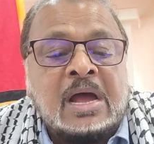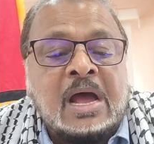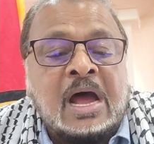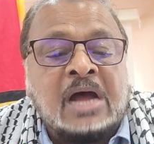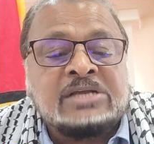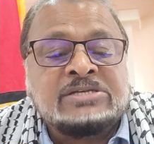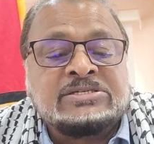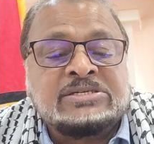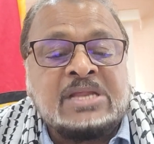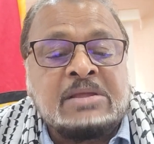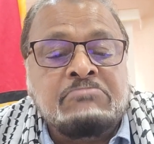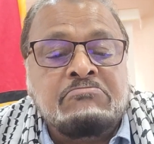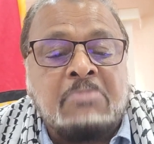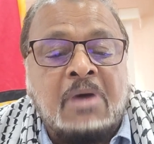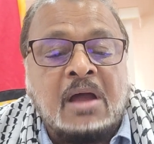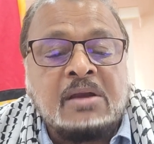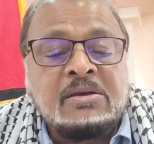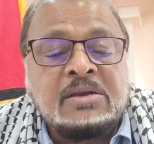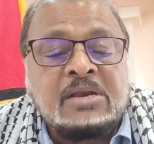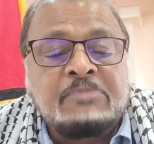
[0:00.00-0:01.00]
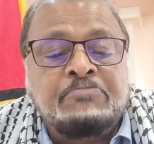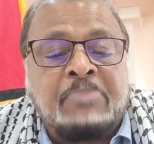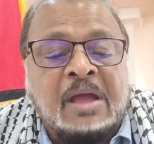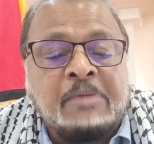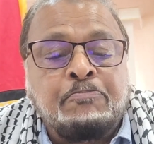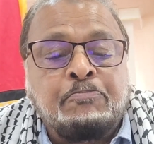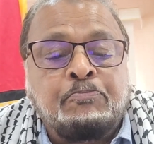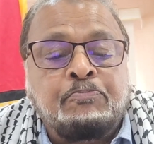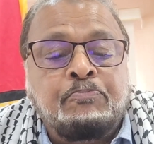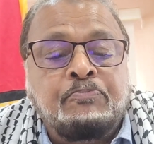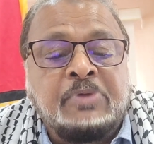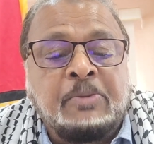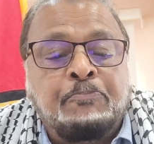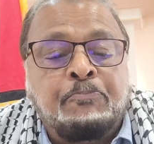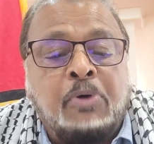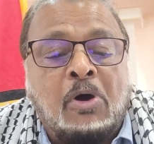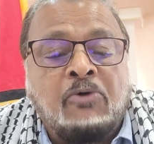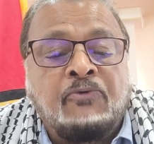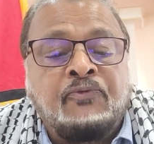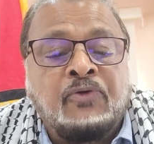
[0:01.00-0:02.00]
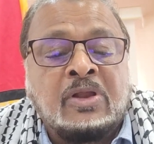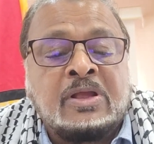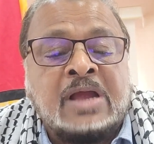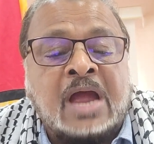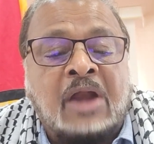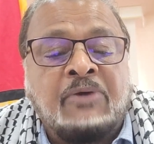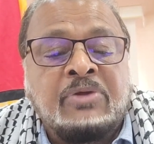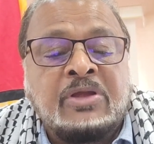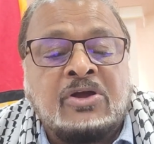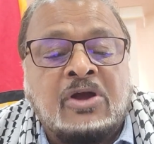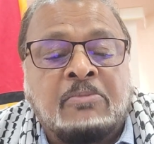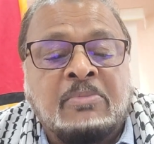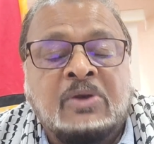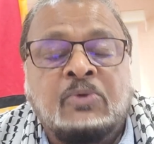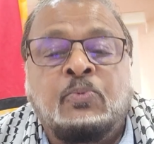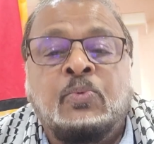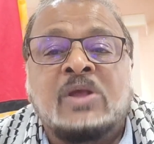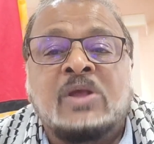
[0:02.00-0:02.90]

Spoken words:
as demanded by the powerful CARICOM and